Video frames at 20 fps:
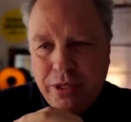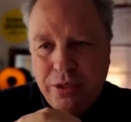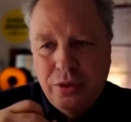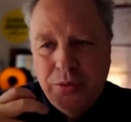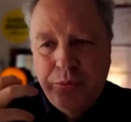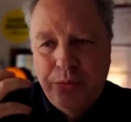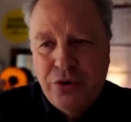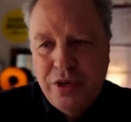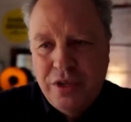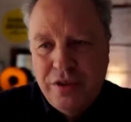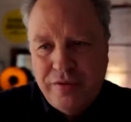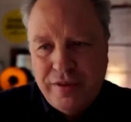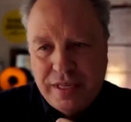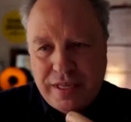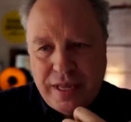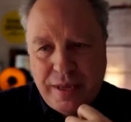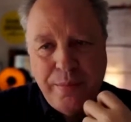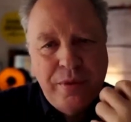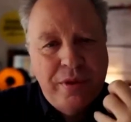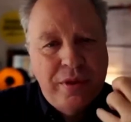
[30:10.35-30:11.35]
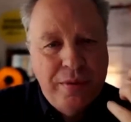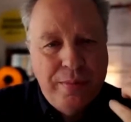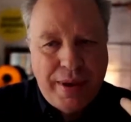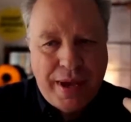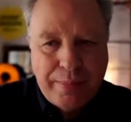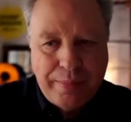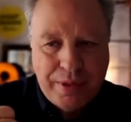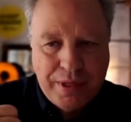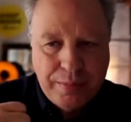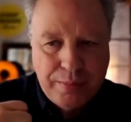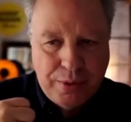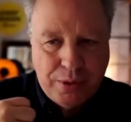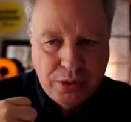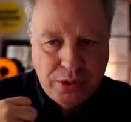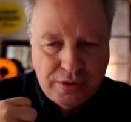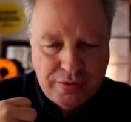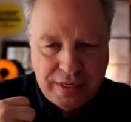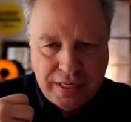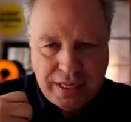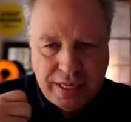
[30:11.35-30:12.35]
by doing pre-event empathy mapping,
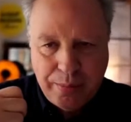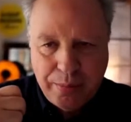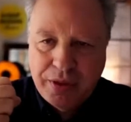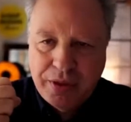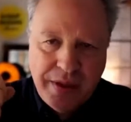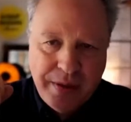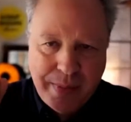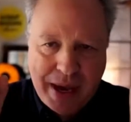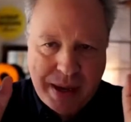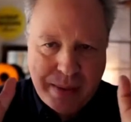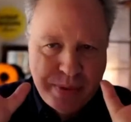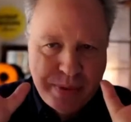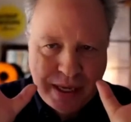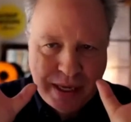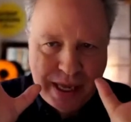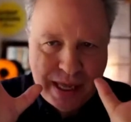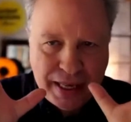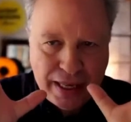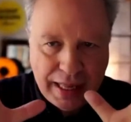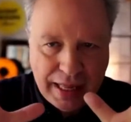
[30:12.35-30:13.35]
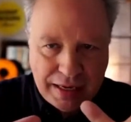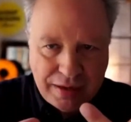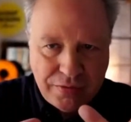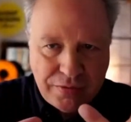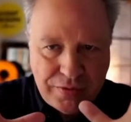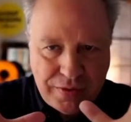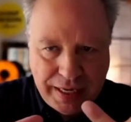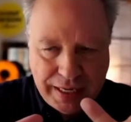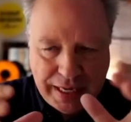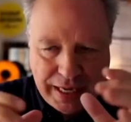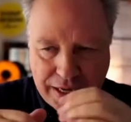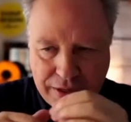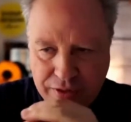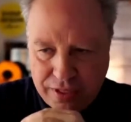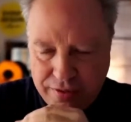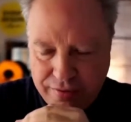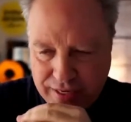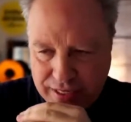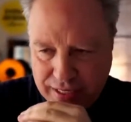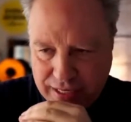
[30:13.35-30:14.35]
post-event empathy mapping, and then filling
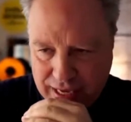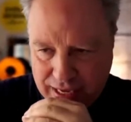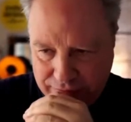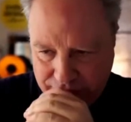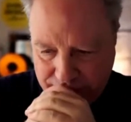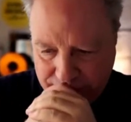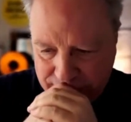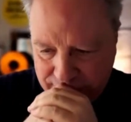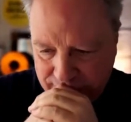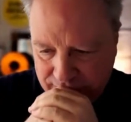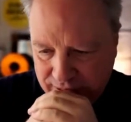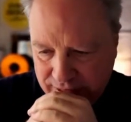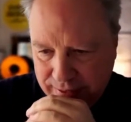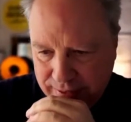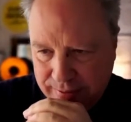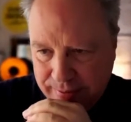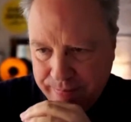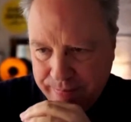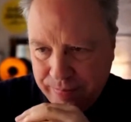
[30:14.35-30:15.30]
out the event canvas.